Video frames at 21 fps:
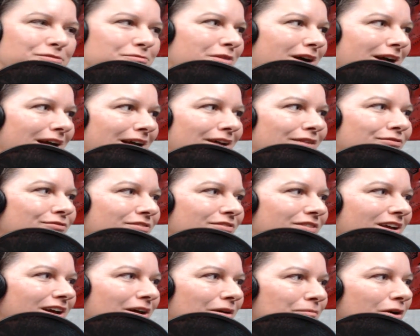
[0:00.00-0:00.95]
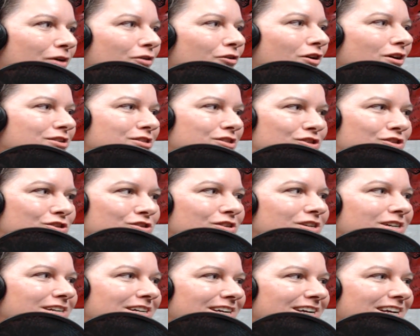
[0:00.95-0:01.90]
wife across the
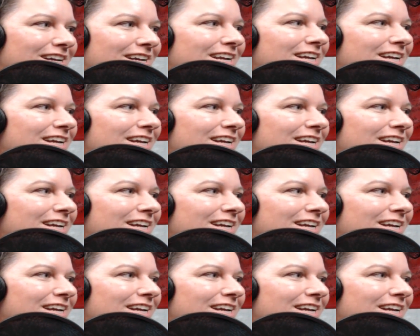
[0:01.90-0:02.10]
street, and